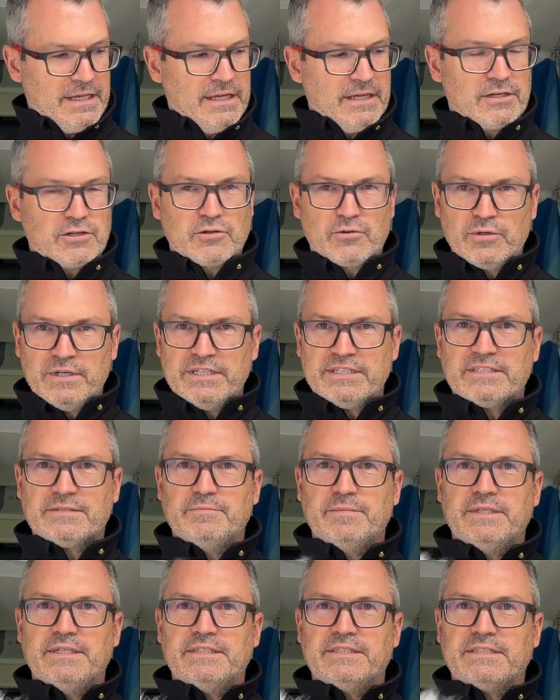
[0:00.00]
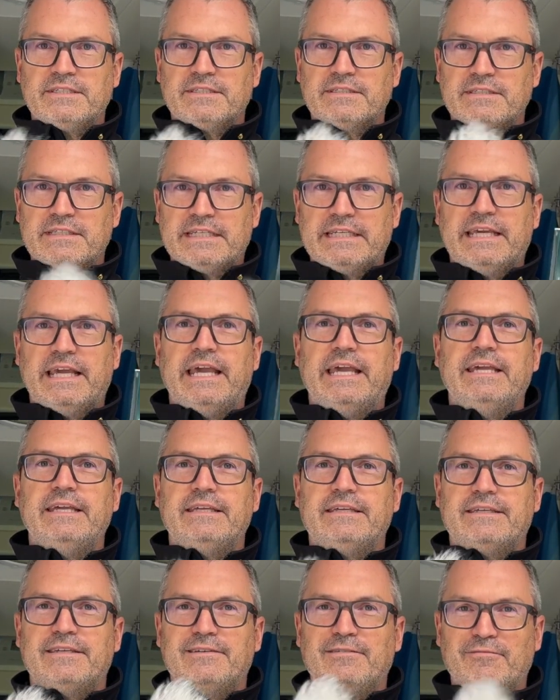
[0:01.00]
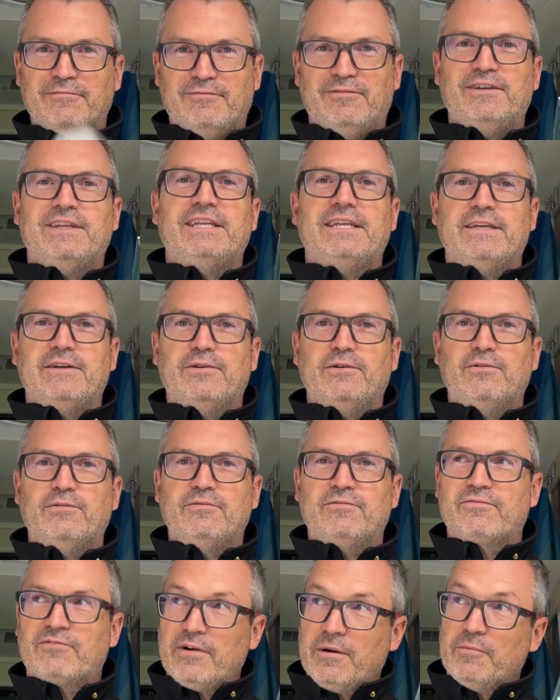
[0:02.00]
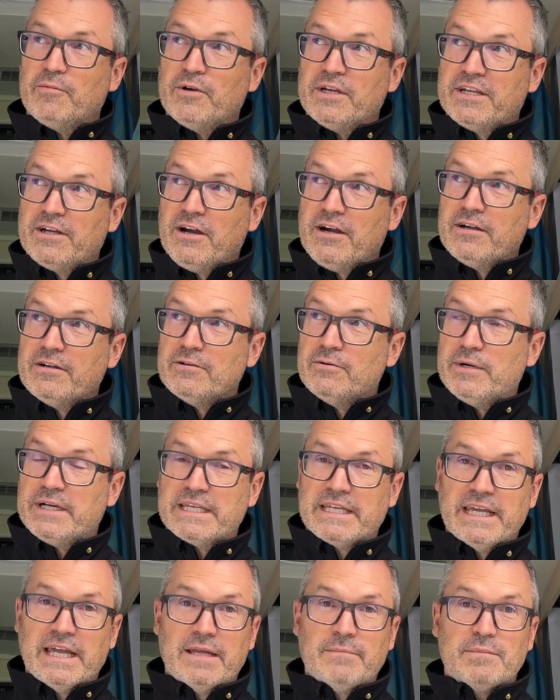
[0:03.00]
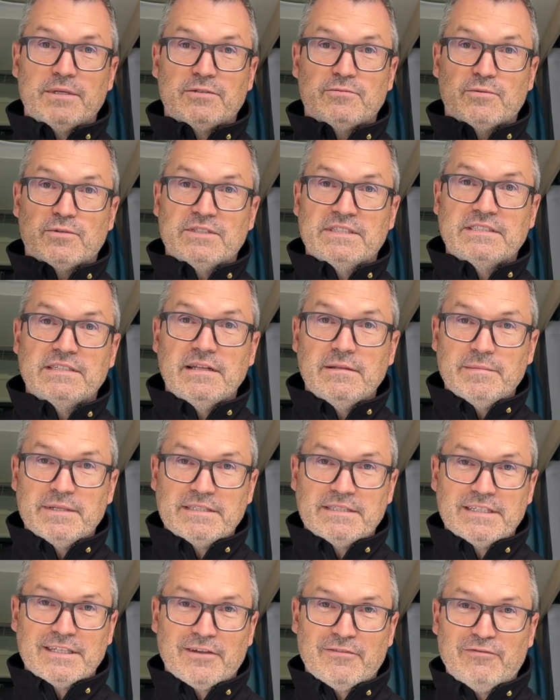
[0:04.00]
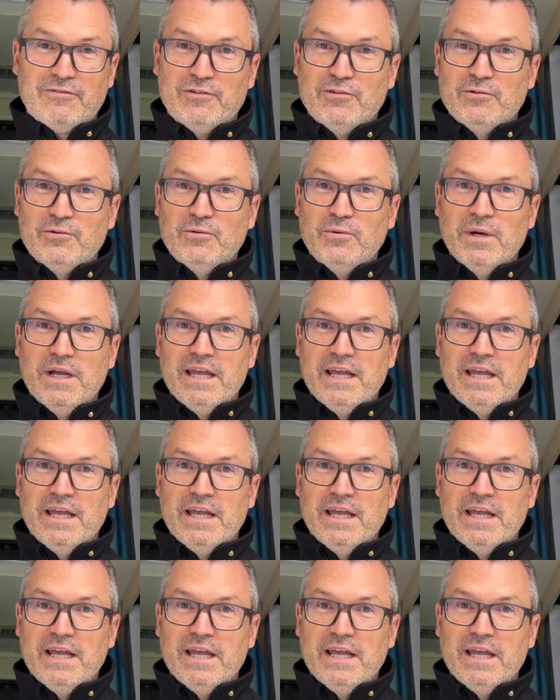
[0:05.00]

Christmas cake video from Ricardo again, but we're still missing a few